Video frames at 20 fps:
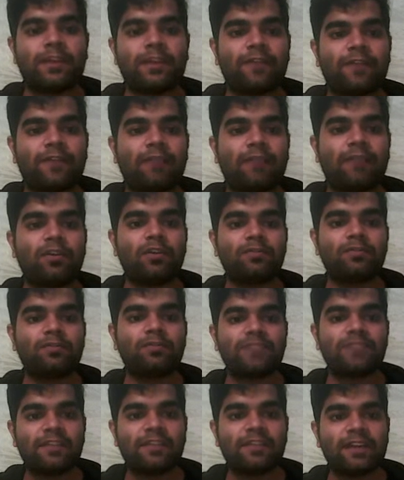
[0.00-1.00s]
I want to
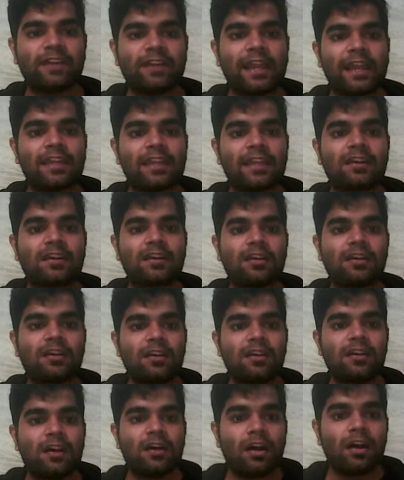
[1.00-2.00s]
save it like
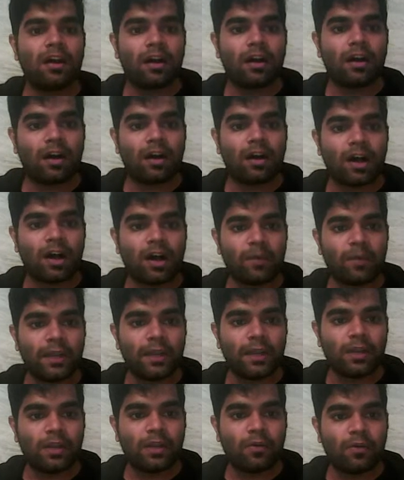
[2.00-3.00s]

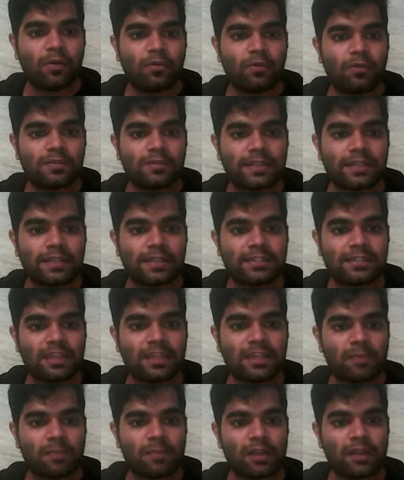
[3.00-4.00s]
Windows,
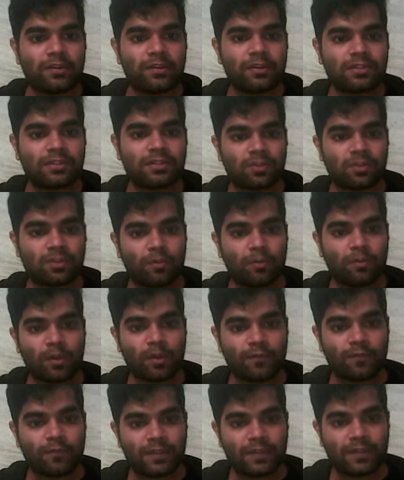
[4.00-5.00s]
HTML, REST,
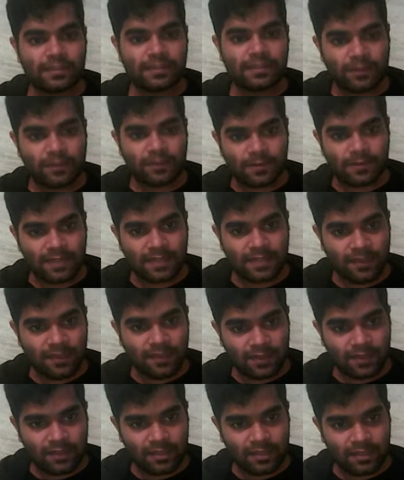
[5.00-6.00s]
OpenOffice, Windows
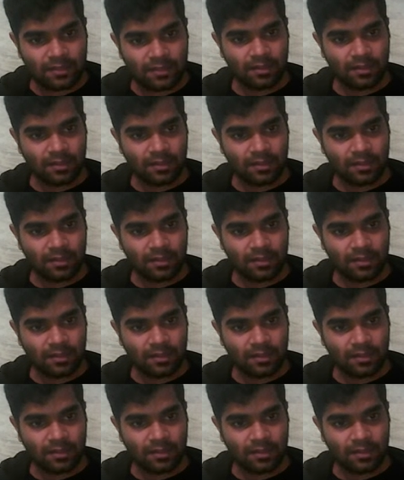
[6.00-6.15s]
7,